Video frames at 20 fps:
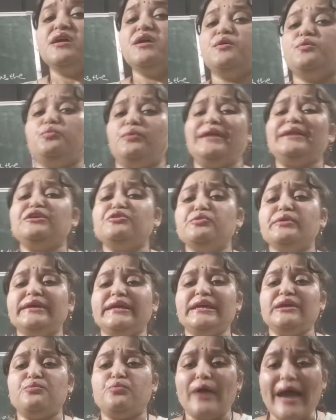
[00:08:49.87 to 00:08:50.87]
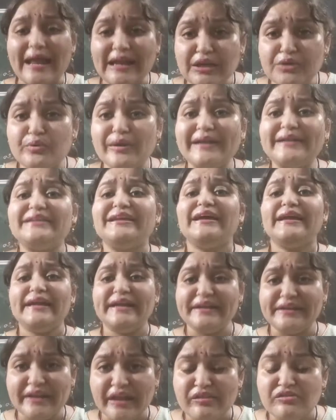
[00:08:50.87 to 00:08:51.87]
When you evaluate the
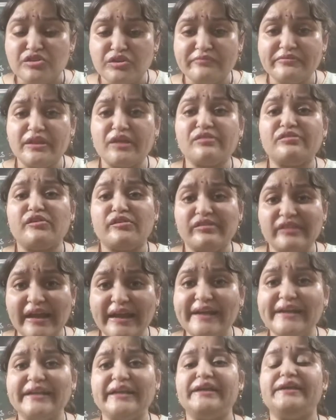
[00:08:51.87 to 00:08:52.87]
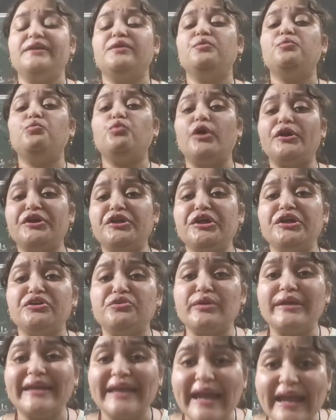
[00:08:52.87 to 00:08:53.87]
interest of the society, what do
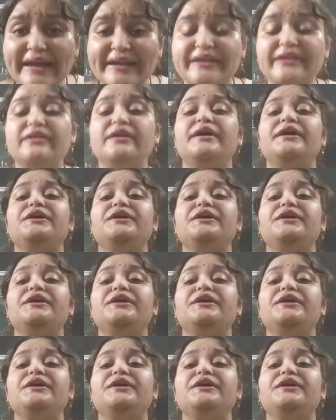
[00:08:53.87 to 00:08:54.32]
you get?